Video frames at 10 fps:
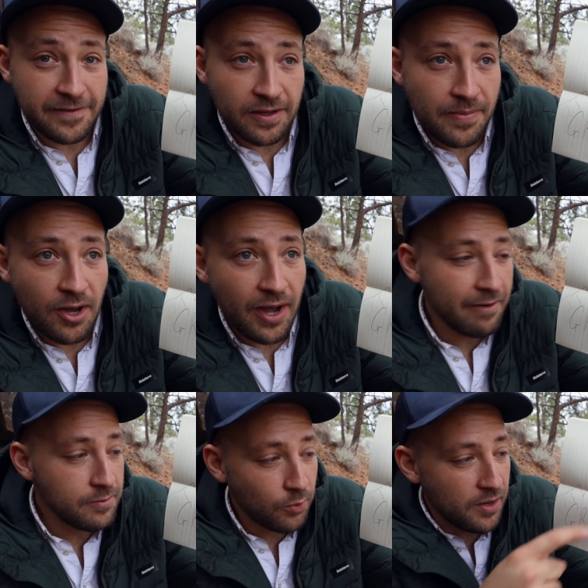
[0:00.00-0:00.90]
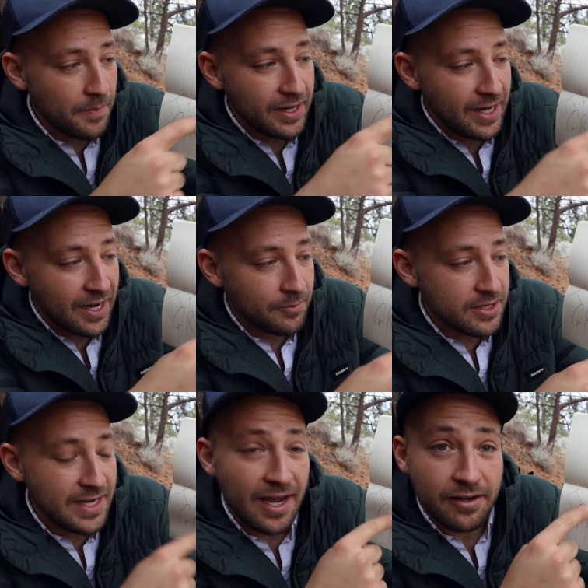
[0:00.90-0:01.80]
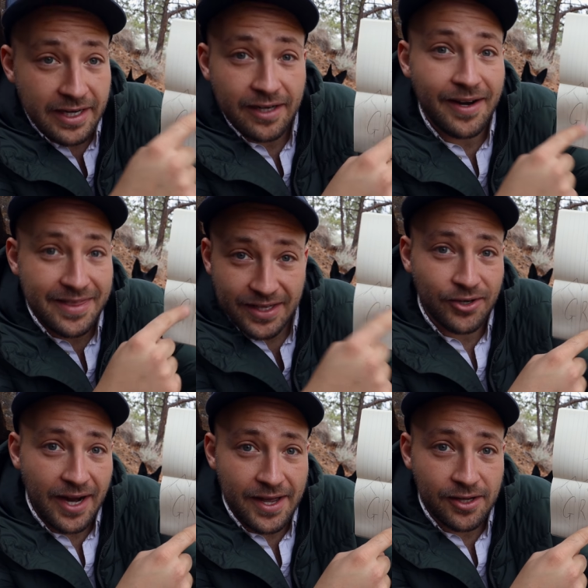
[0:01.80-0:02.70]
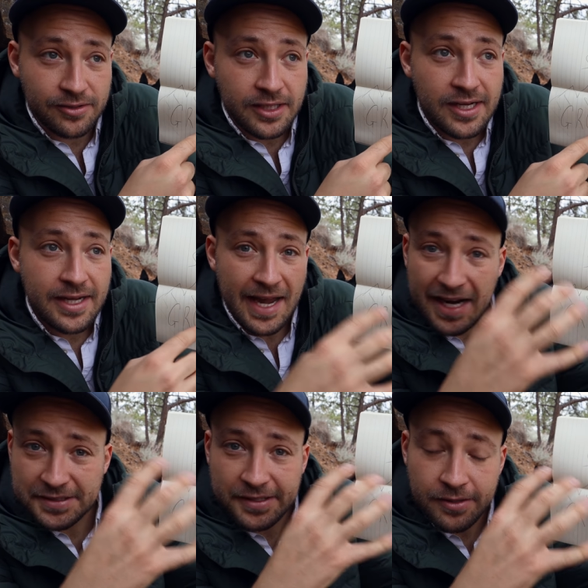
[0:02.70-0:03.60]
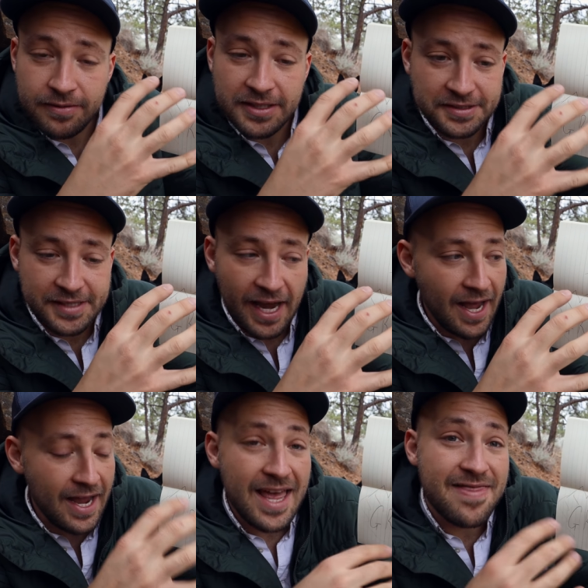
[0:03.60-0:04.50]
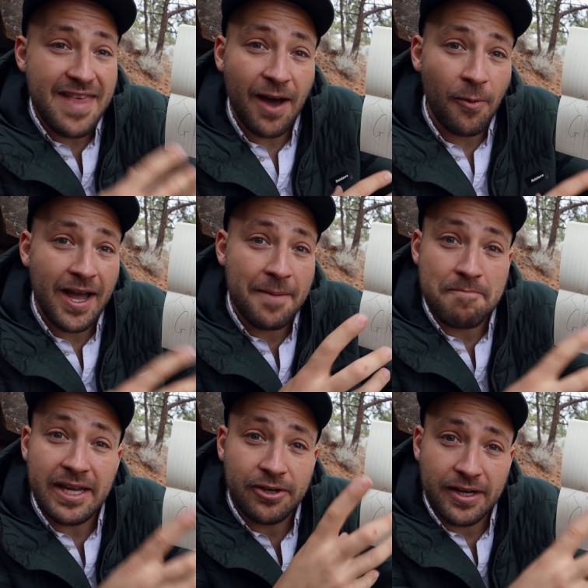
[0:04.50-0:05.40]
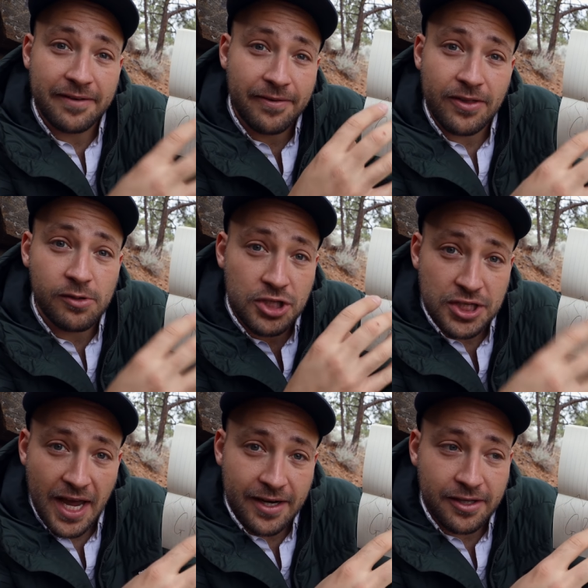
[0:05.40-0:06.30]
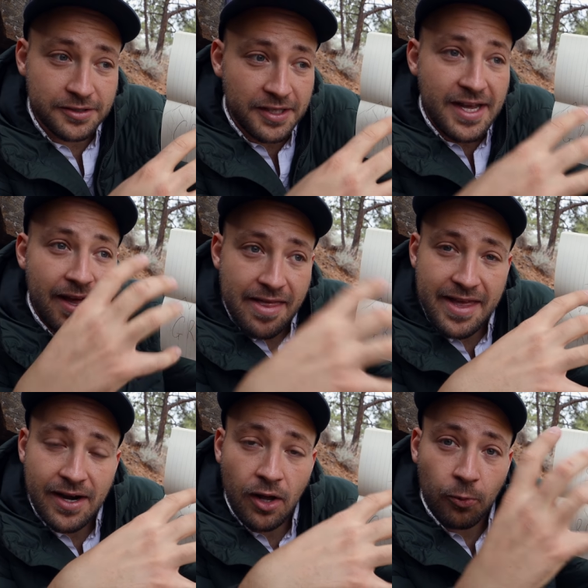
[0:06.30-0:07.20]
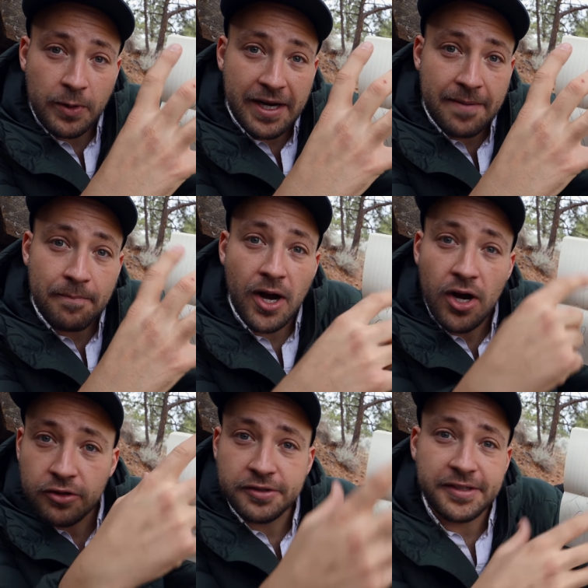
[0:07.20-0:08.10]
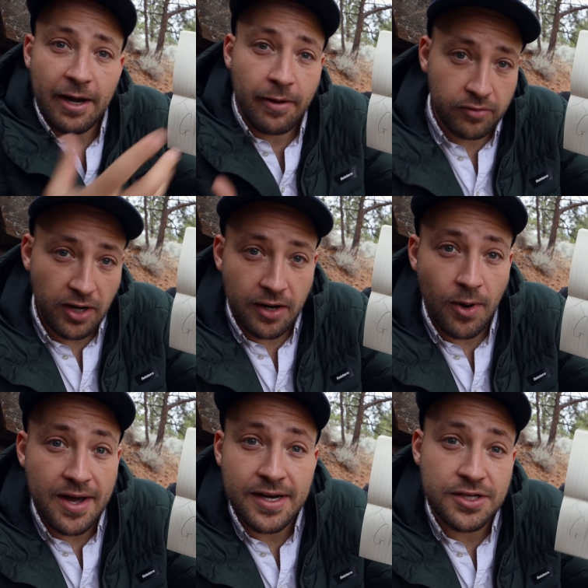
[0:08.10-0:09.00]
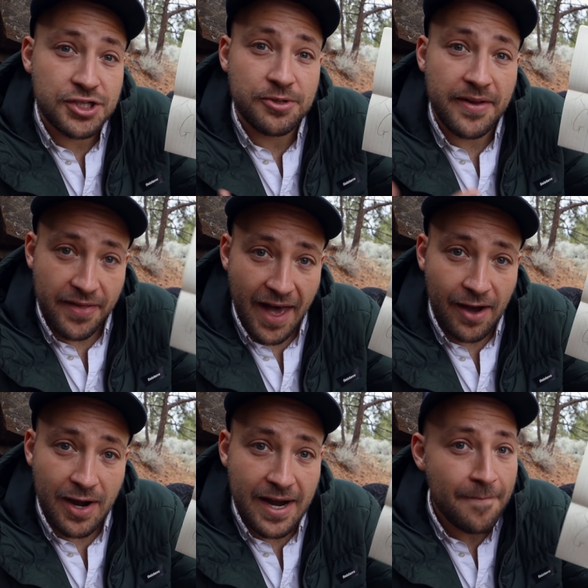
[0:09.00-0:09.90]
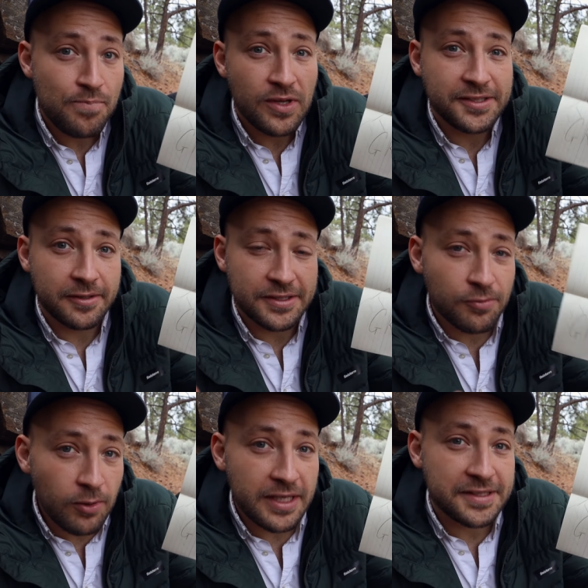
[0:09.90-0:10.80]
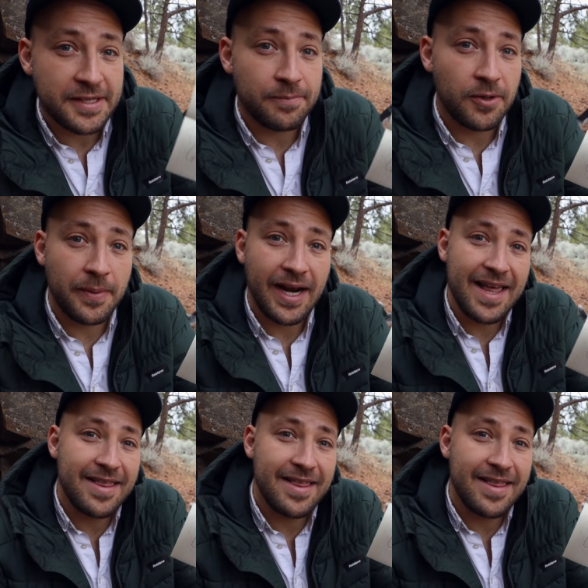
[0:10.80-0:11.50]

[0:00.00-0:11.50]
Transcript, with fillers: film though, I would point my camera down here at the ground, exclude the sky, and that way I'm metering for those shadows. Then I'll recompose however I want and shoot it that way. So it's really simple, but I